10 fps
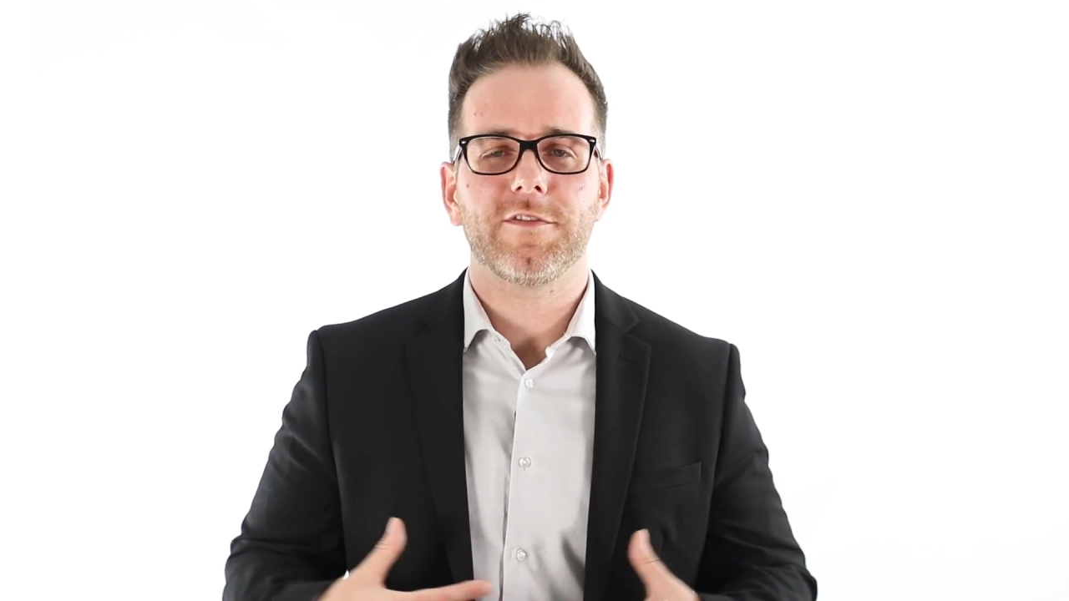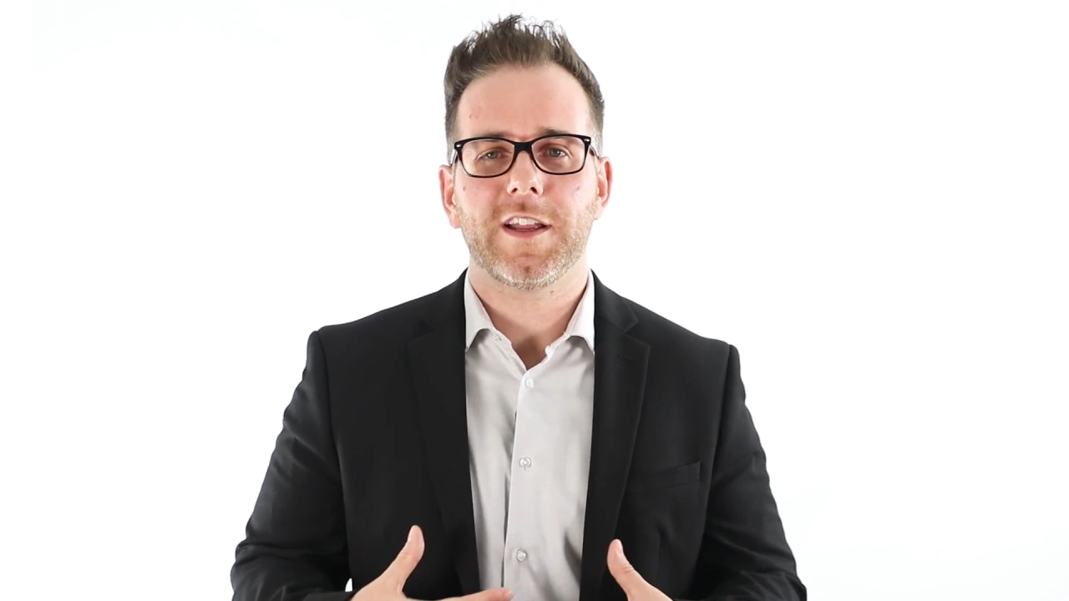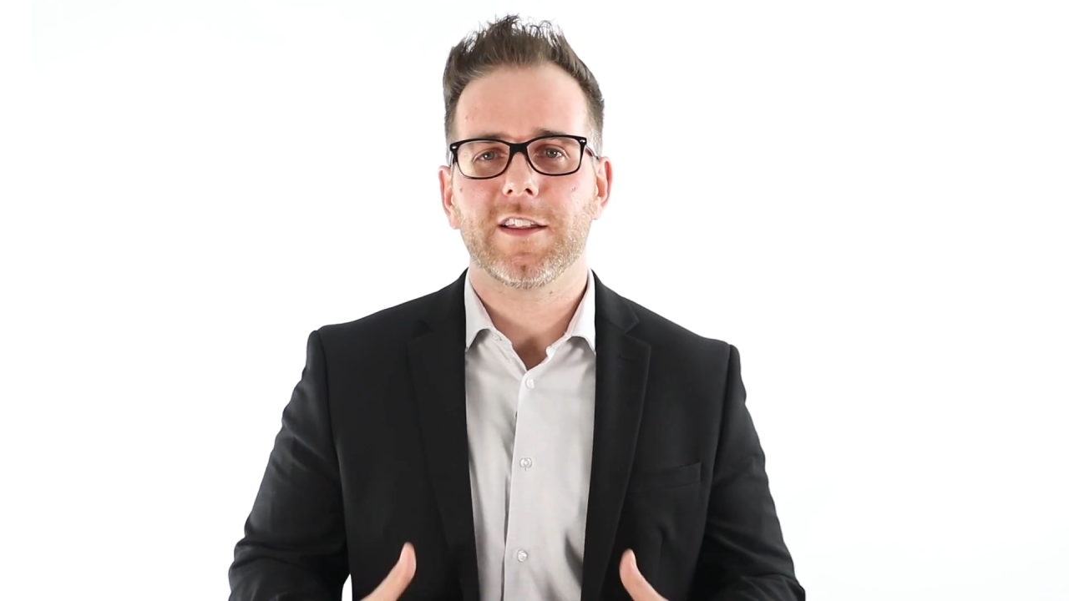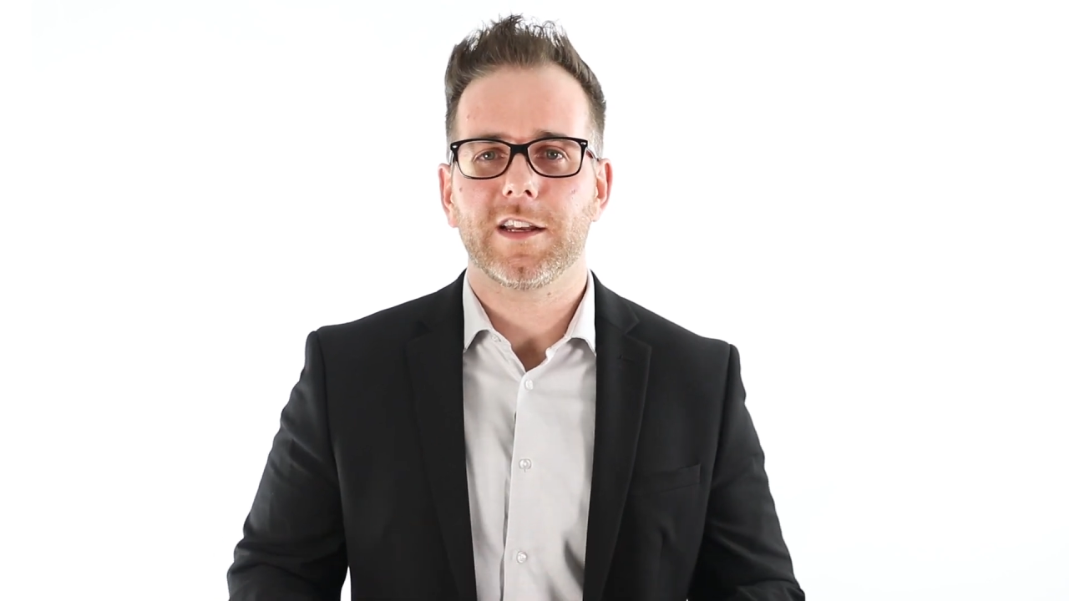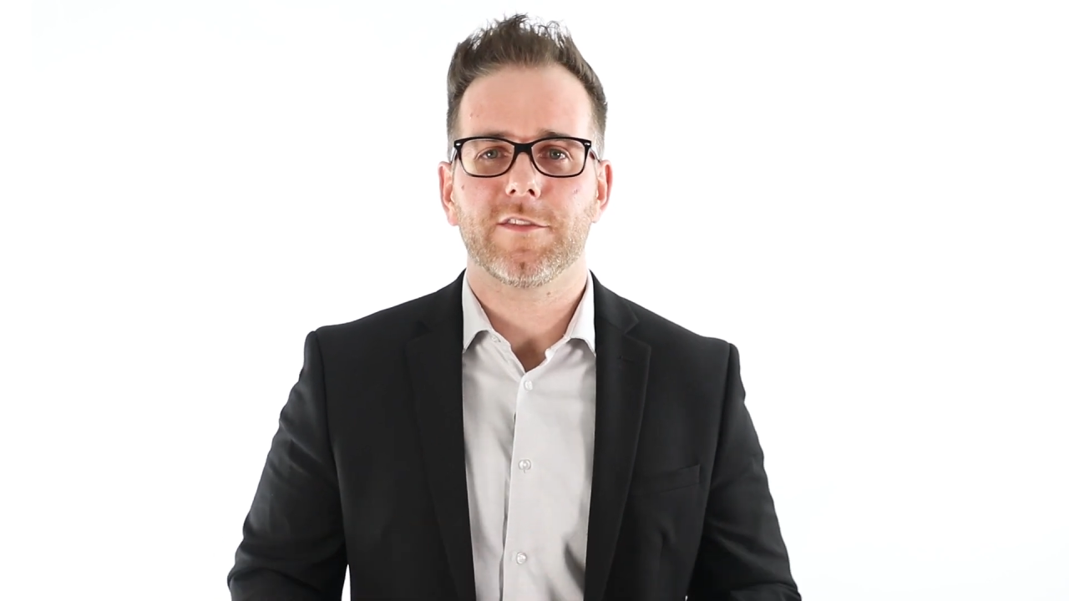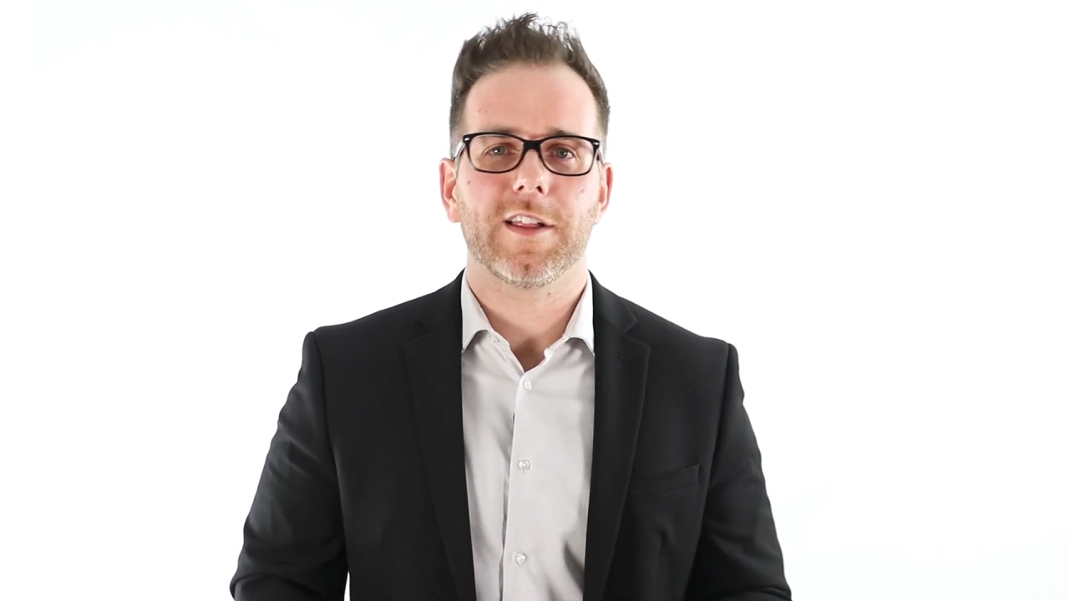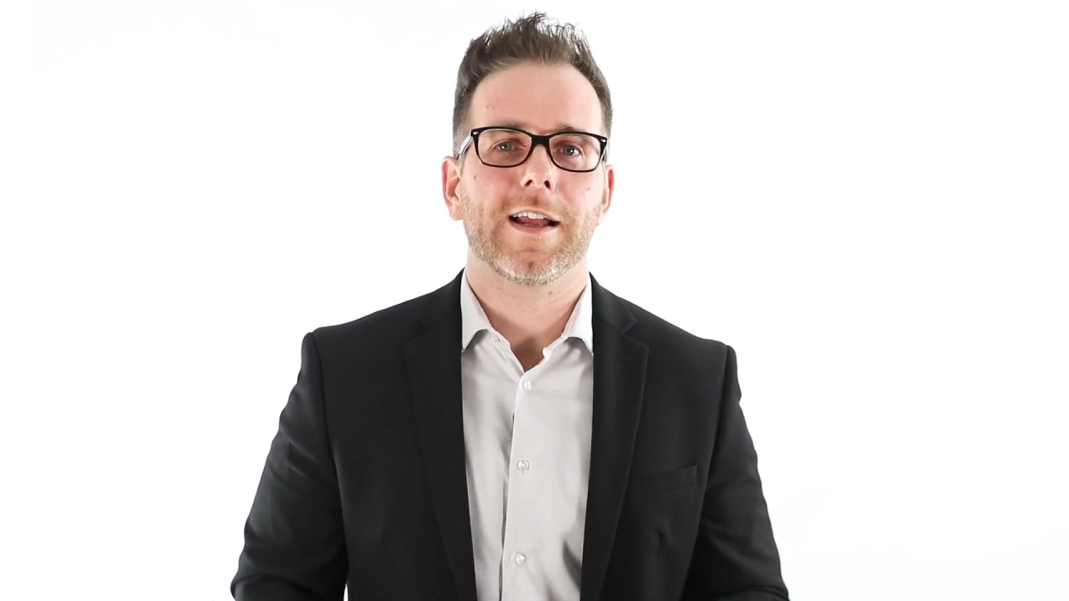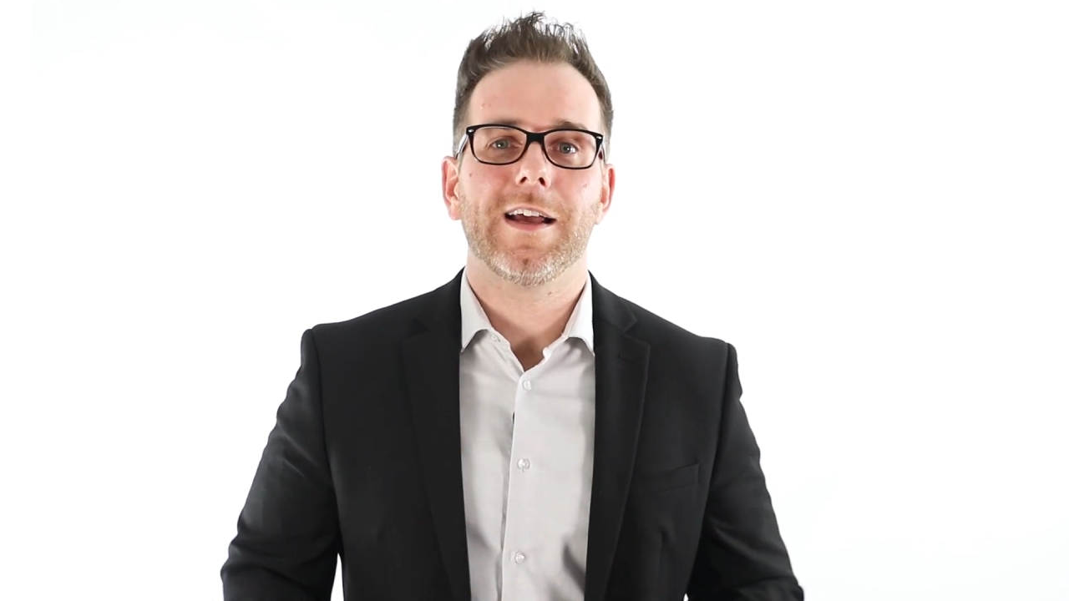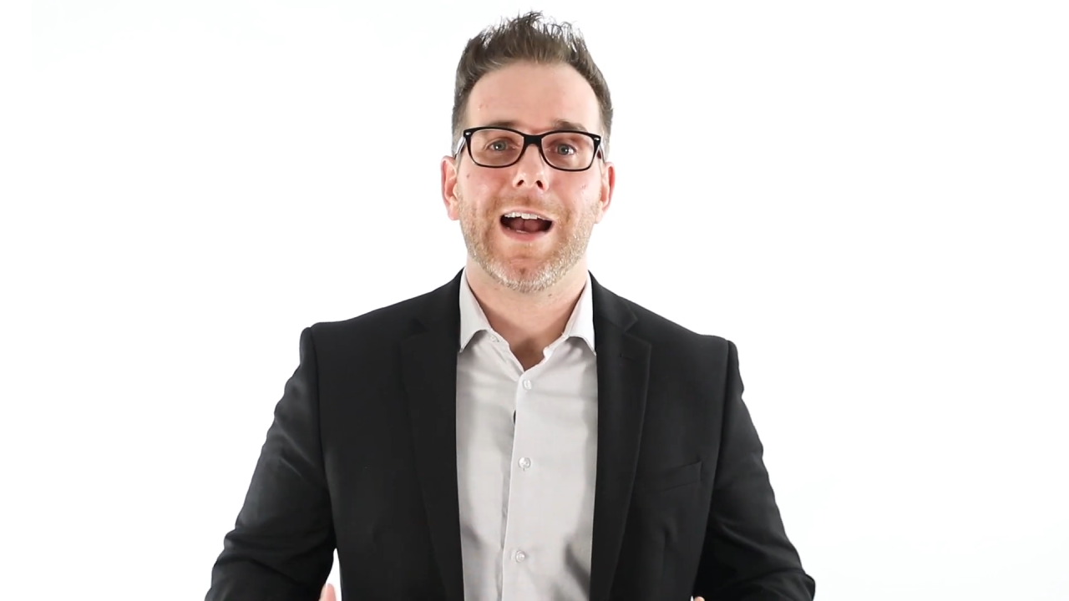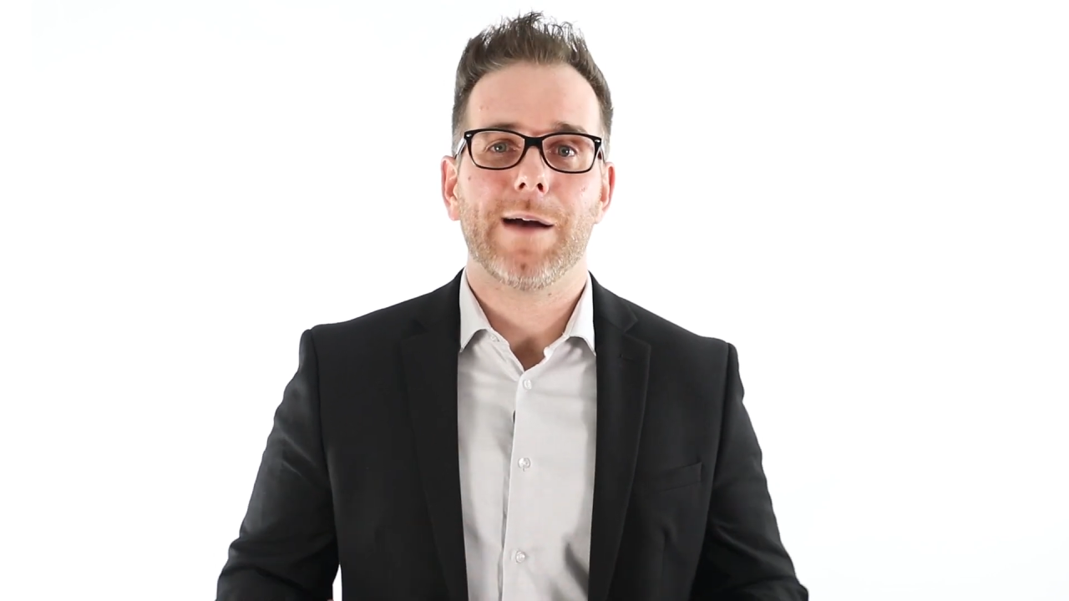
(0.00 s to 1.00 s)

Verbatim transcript: feeling of like,